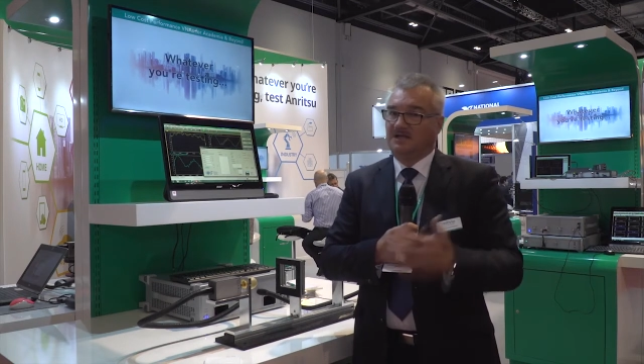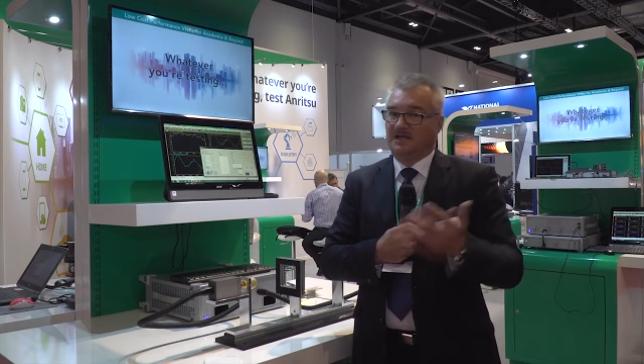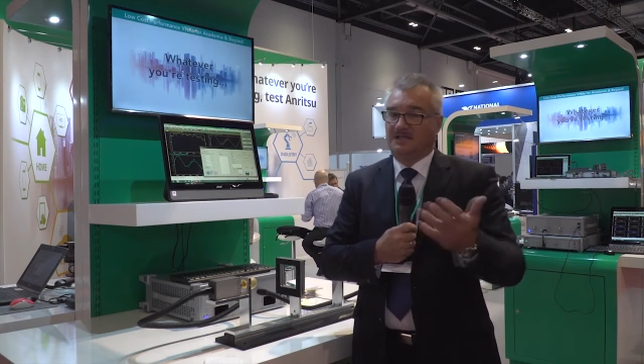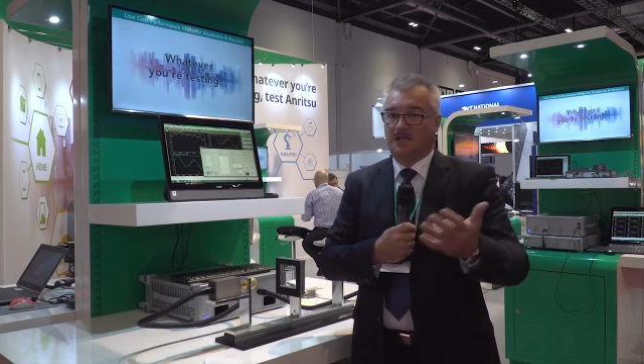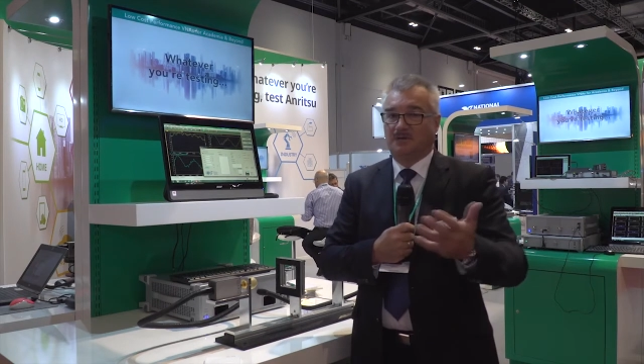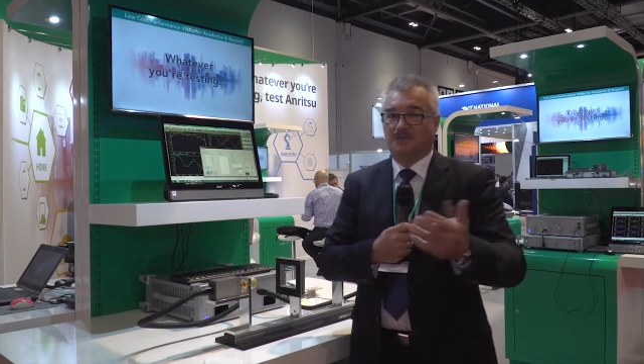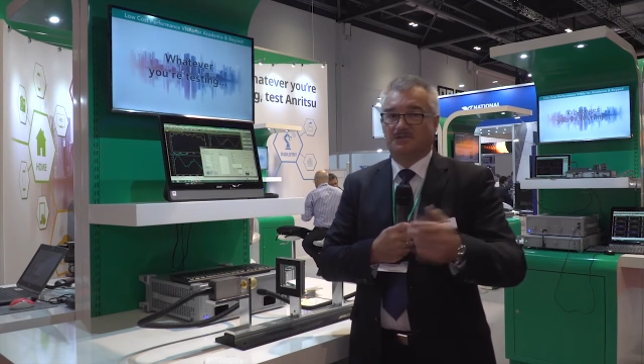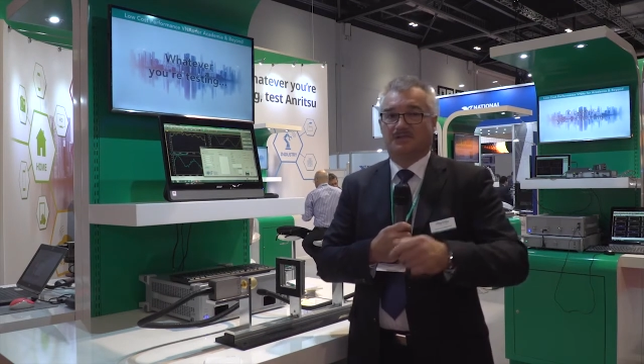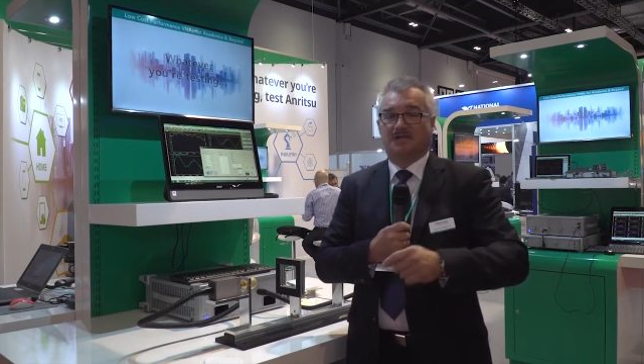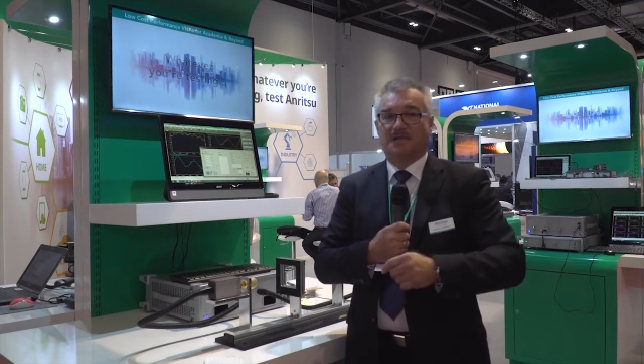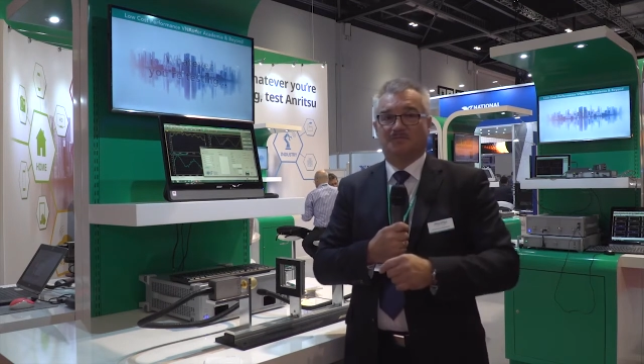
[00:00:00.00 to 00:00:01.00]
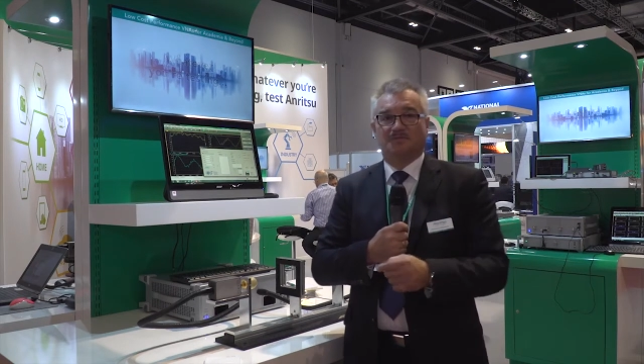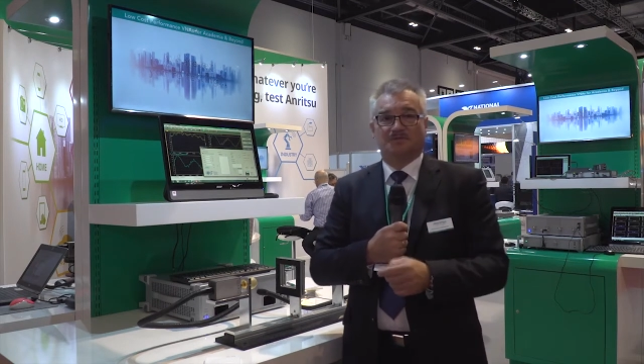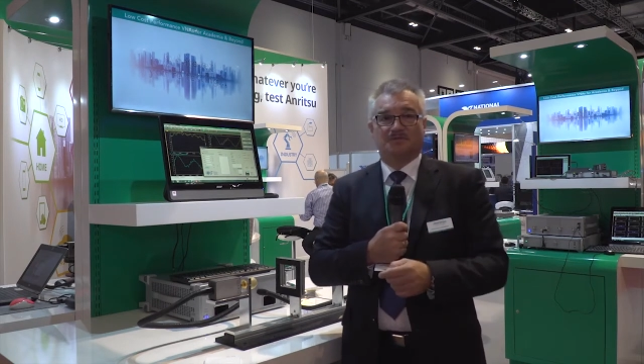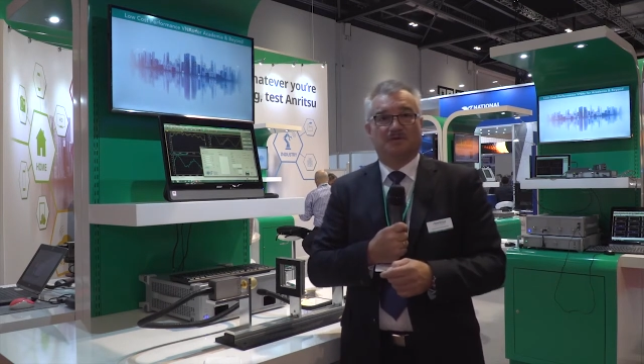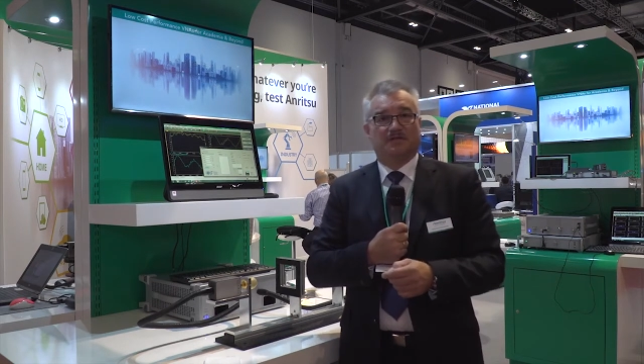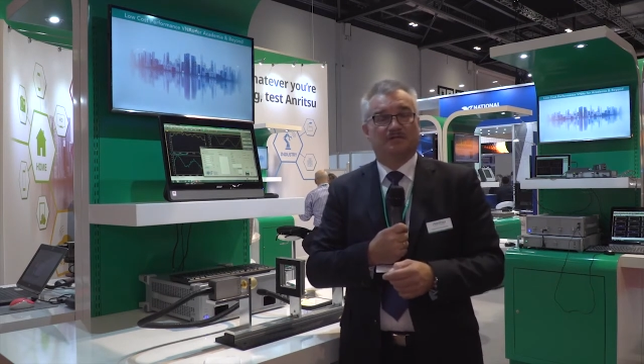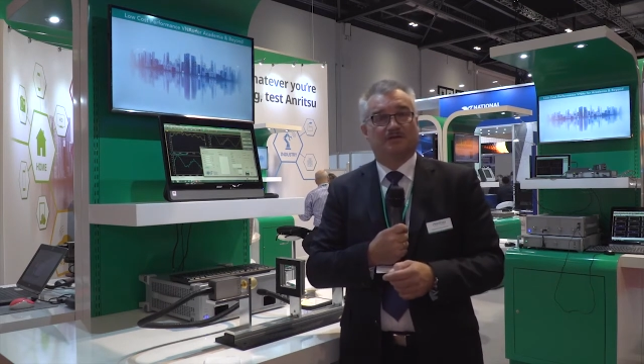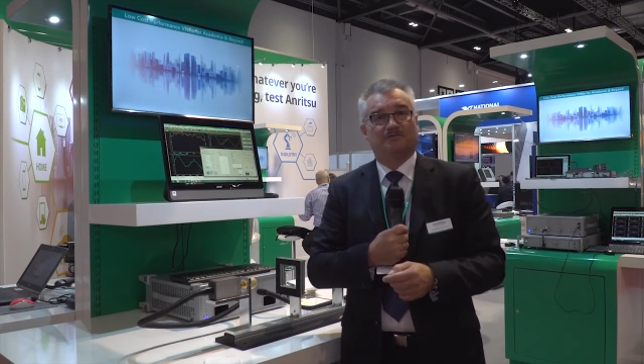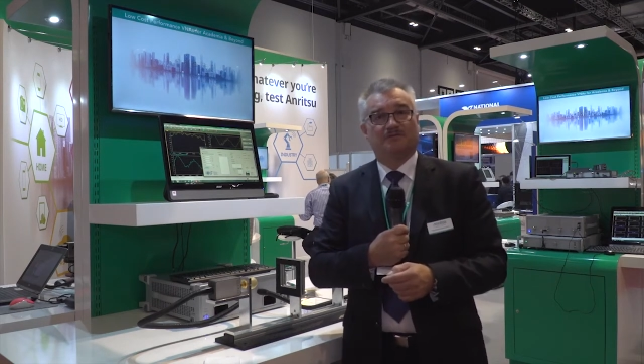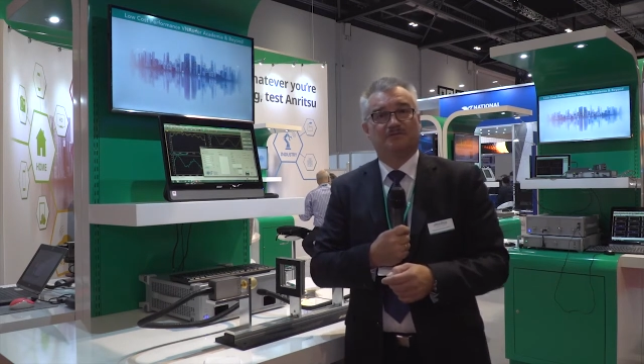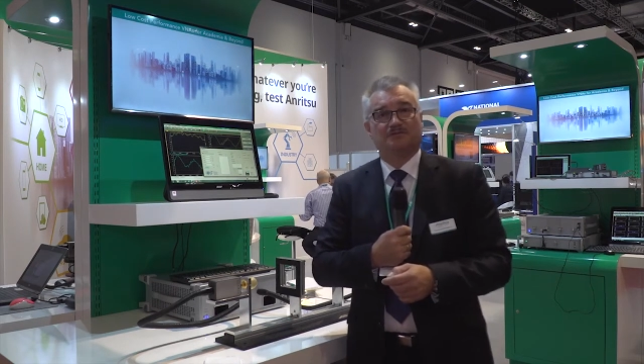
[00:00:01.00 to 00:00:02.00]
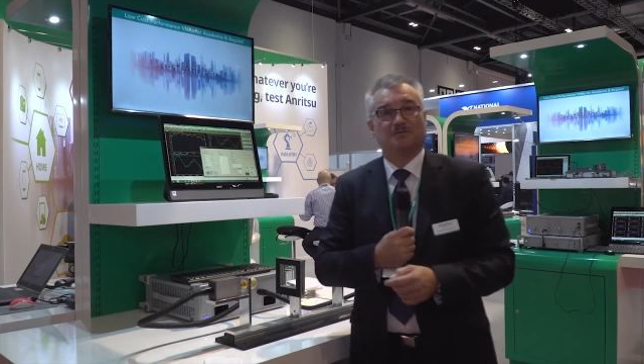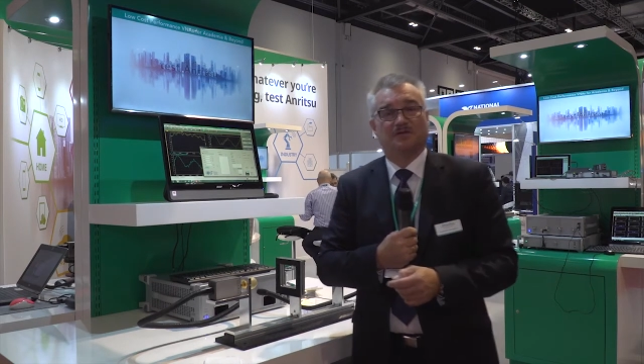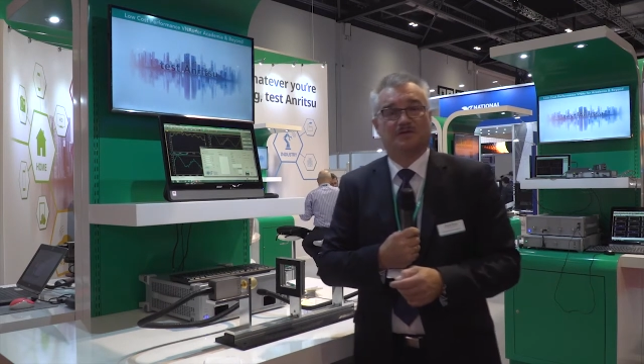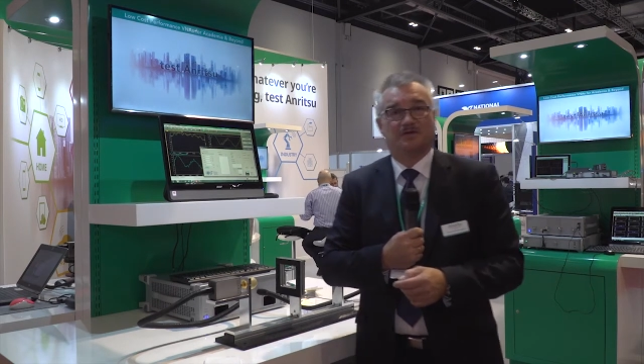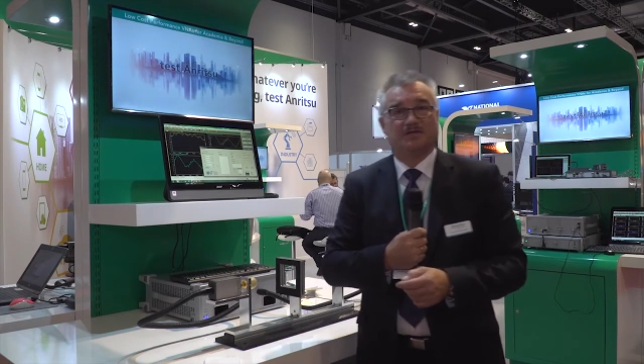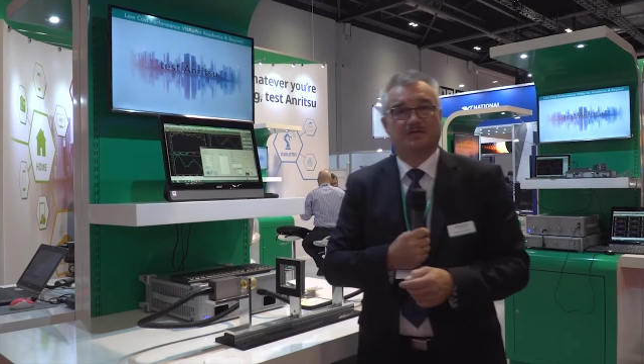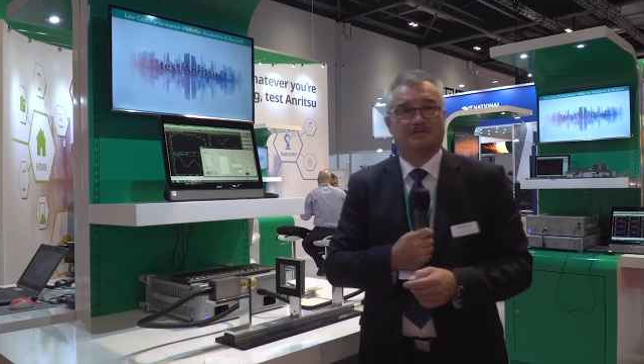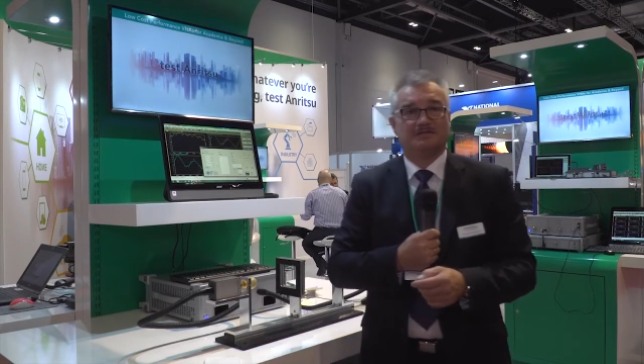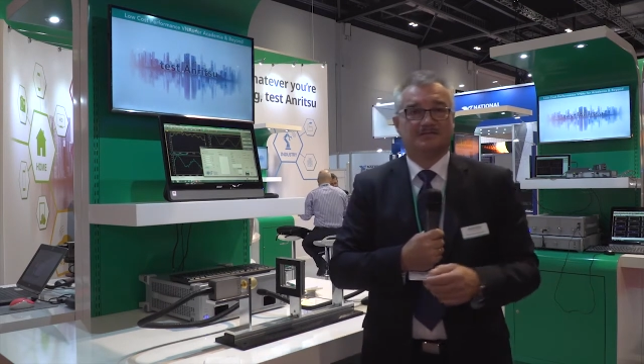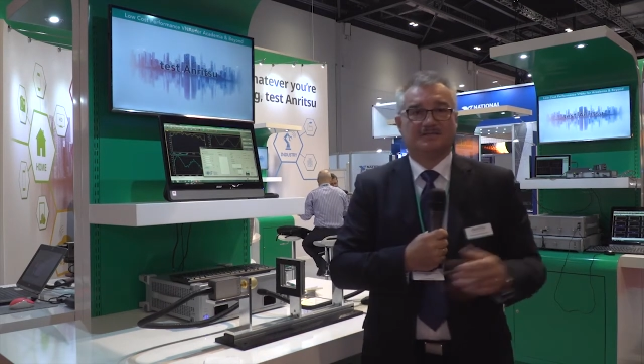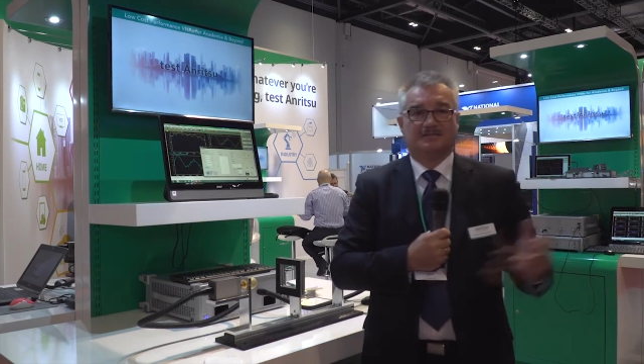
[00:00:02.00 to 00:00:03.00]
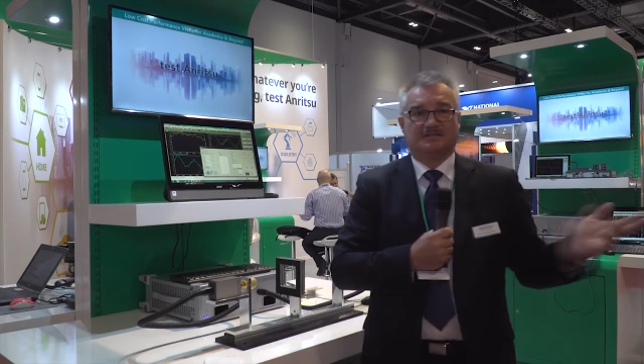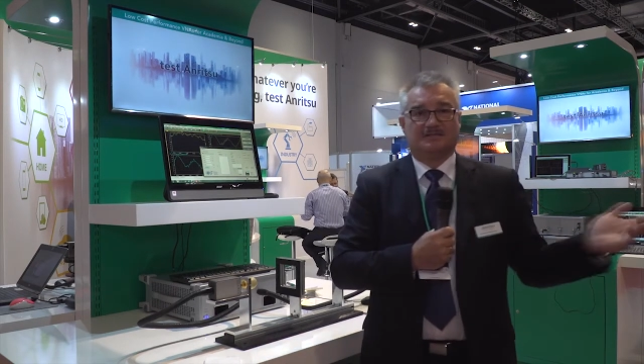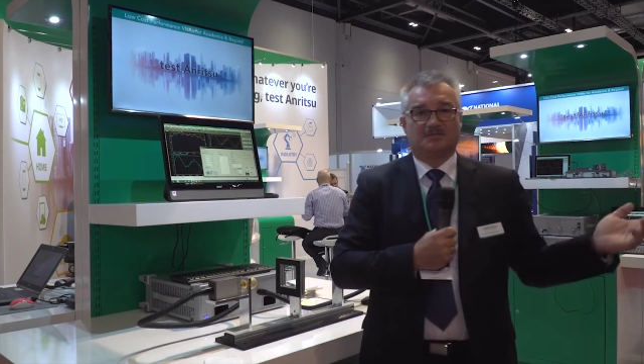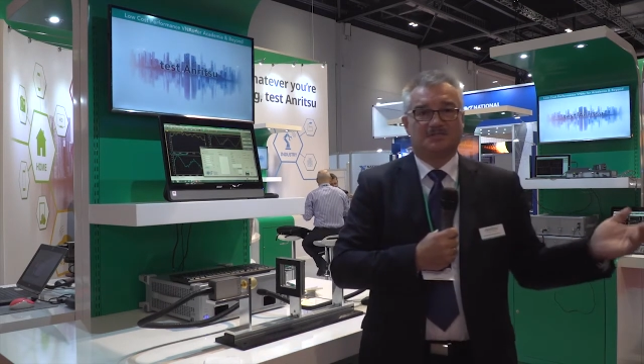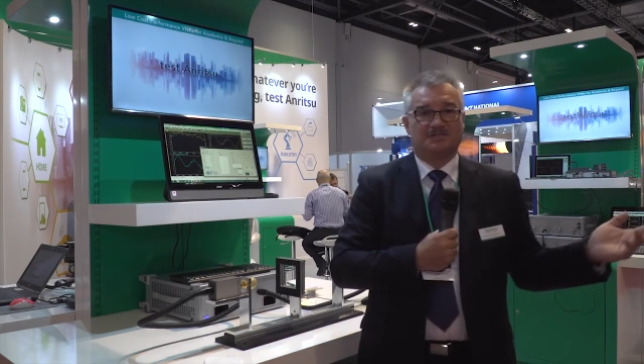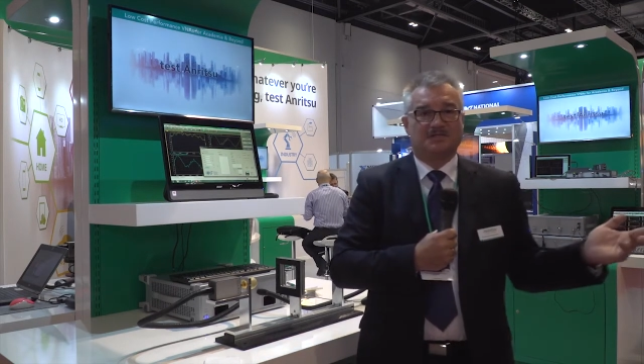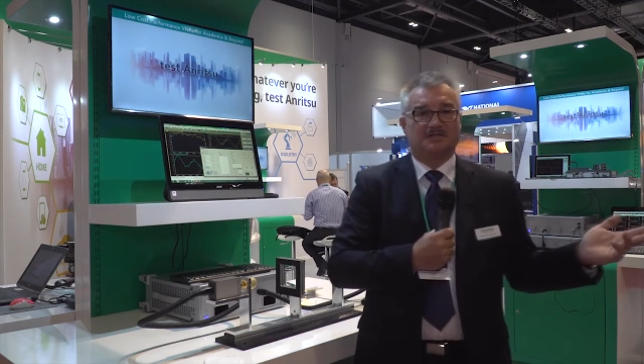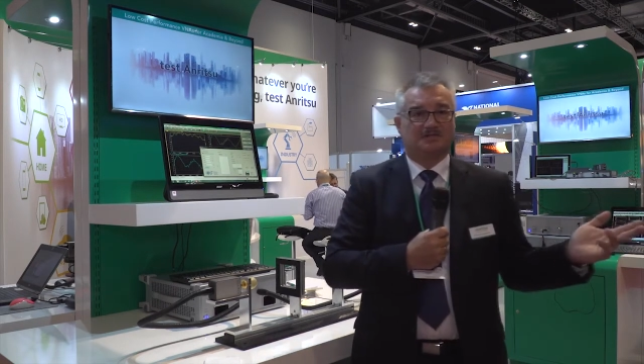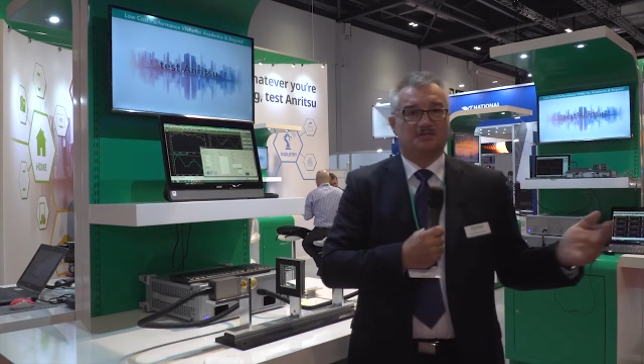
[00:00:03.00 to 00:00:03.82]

And now it's time to hand over to my colleague, Mr.